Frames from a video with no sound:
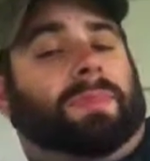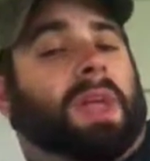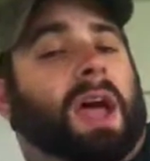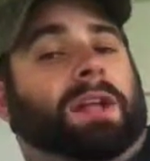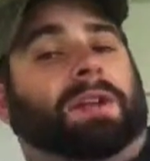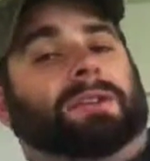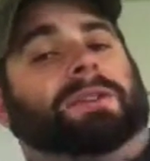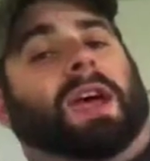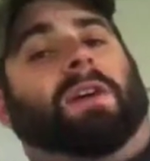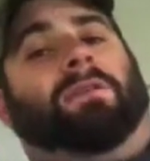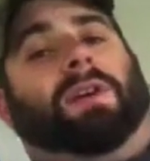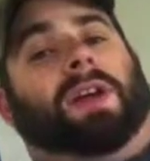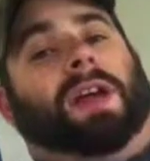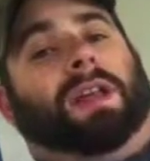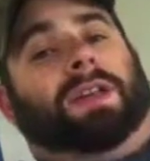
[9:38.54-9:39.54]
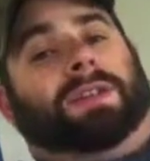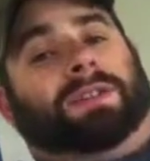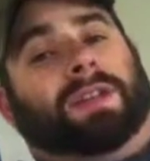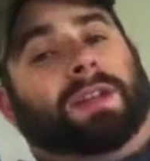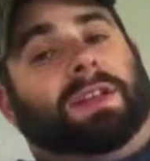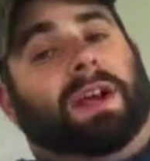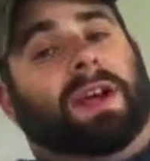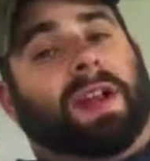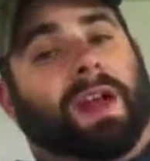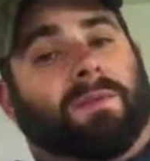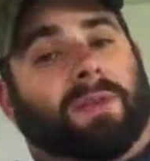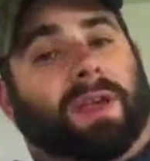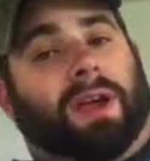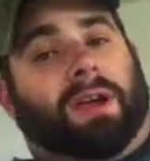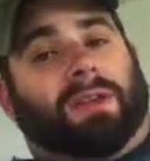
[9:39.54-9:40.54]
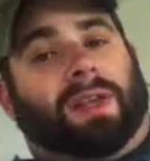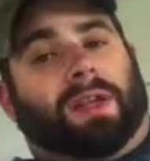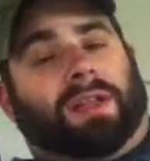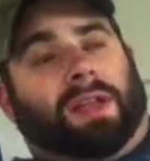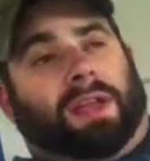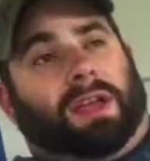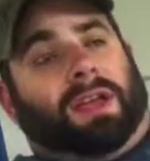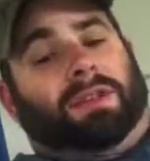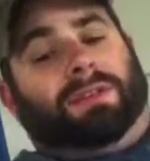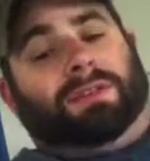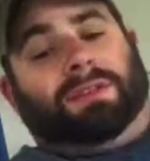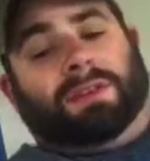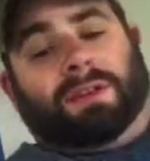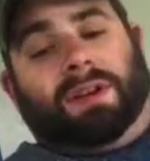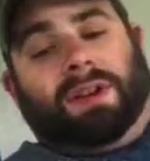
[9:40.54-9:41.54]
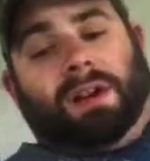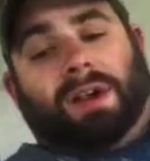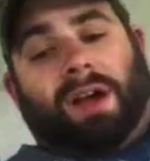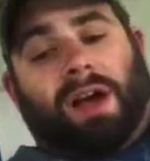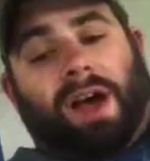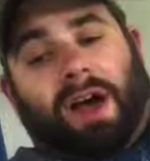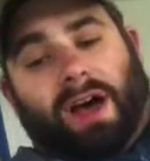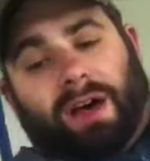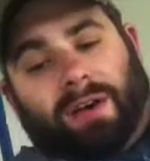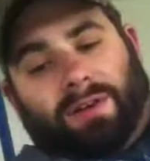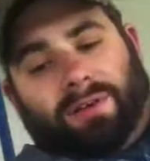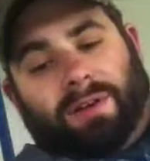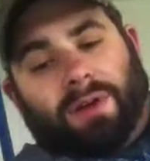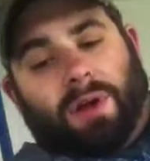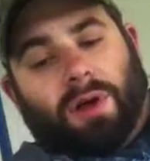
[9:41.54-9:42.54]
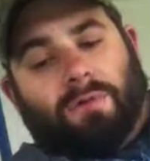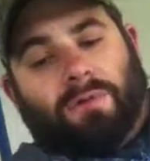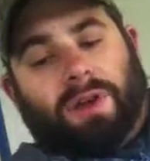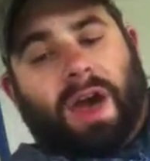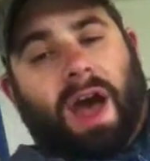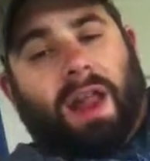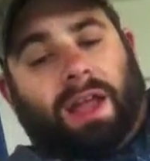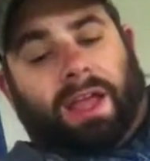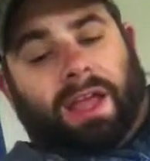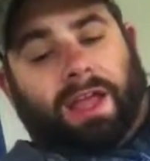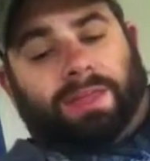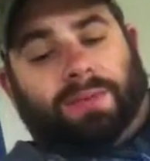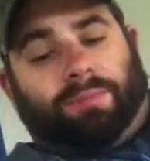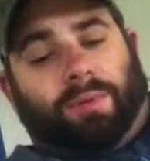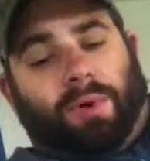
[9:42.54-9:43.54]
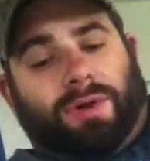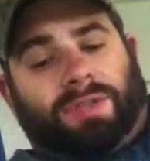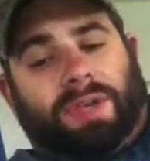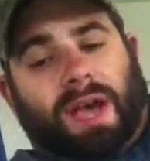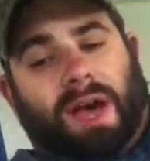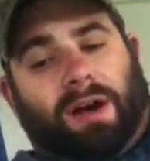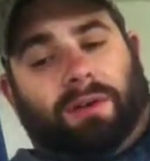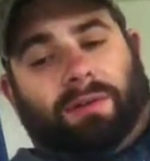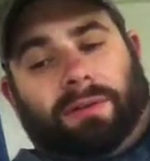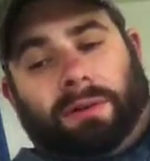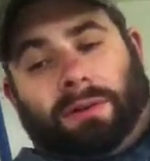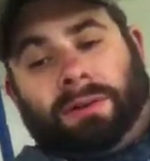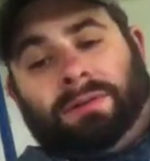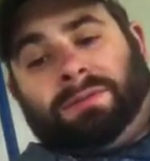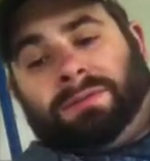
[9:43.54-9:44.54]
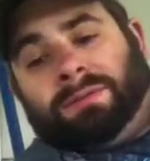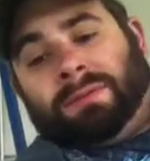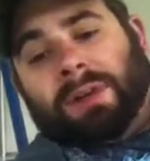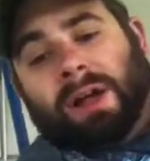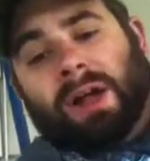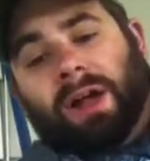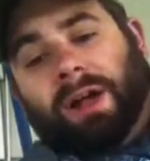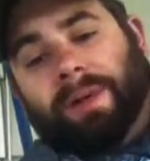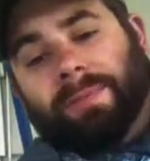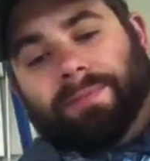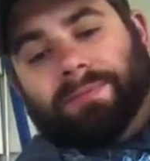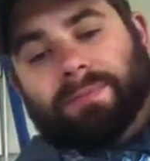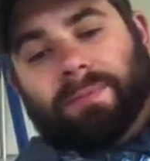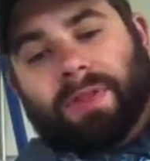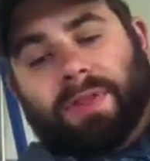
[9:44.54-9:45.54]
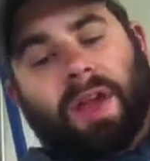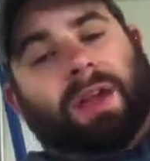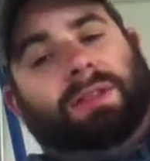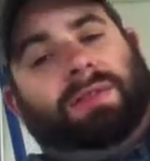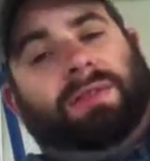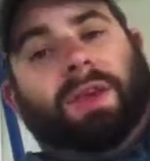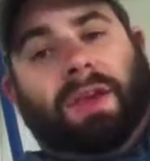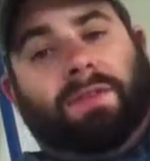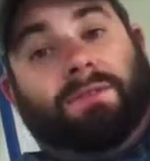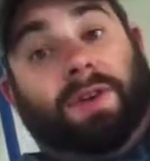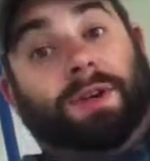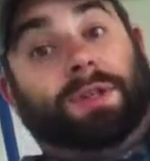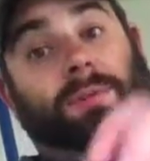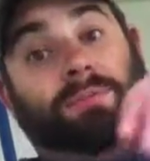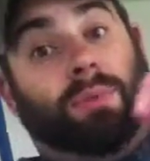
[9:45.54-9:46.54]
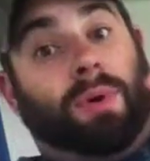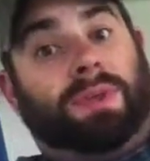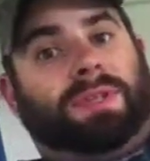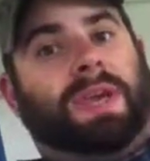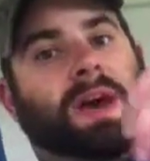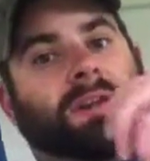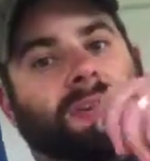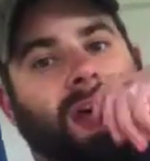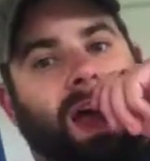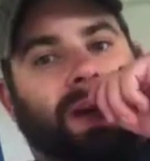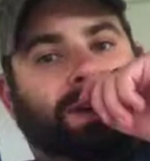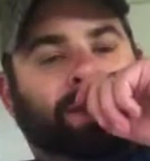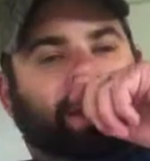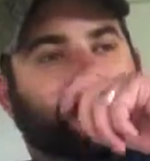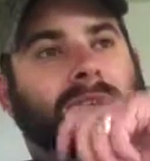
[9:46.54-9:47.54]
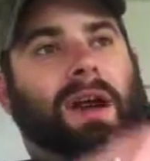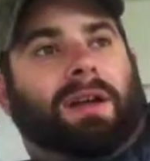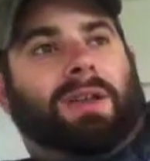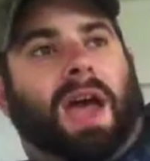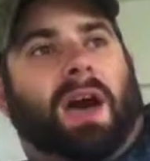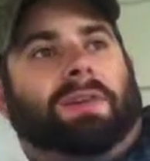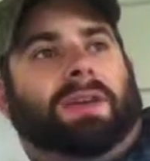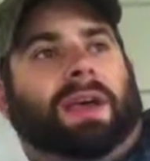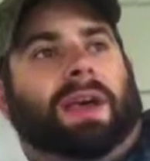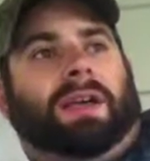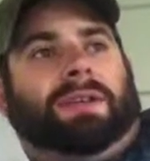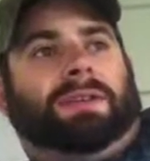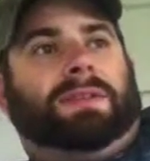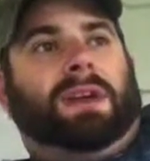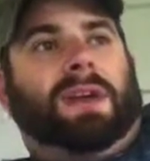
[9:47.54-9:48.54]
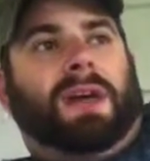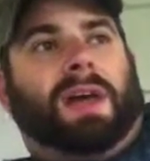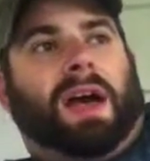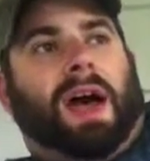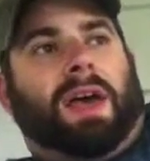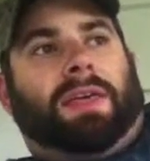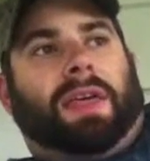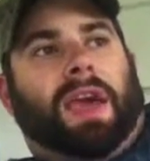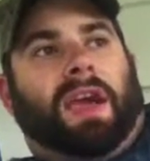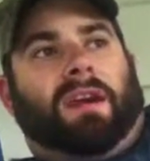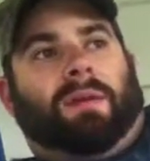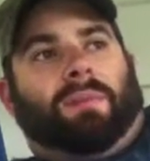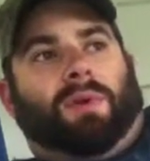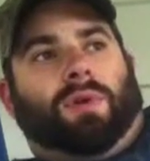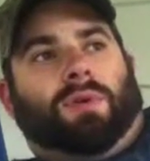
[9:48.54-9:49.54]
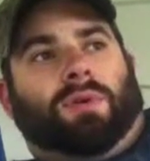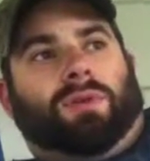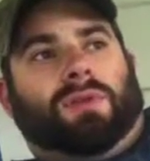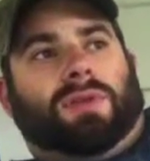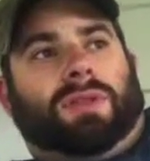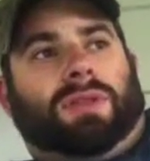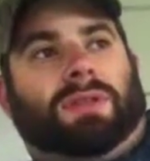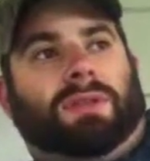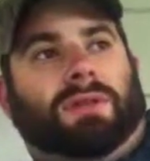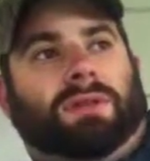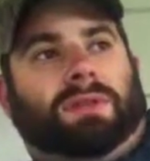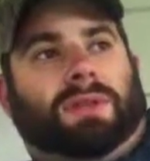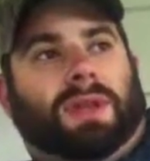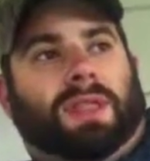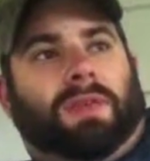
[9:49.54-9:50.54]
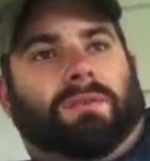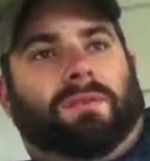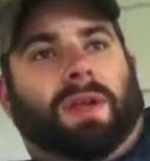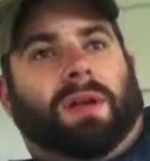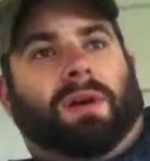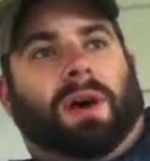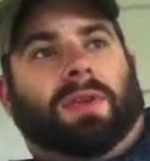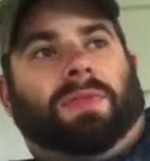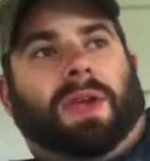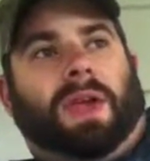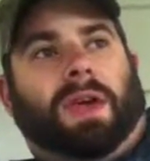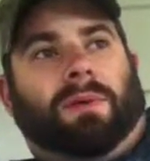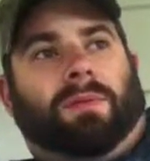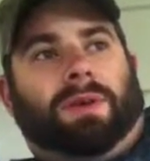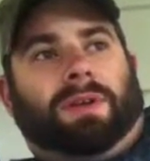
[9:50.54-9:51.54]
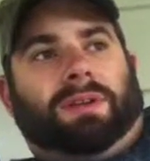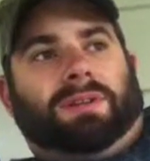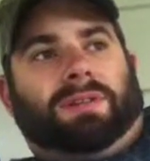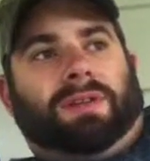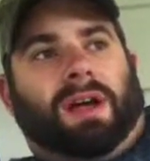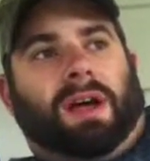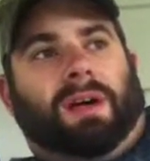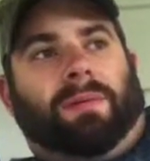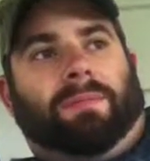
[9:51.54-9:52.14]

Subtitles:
that just every EDC nut, every gear nut needs. If you got a kid's a Boy Scout, I think the official Boy Scout knives that are out nowadays, I can't remember who did the video. I think it was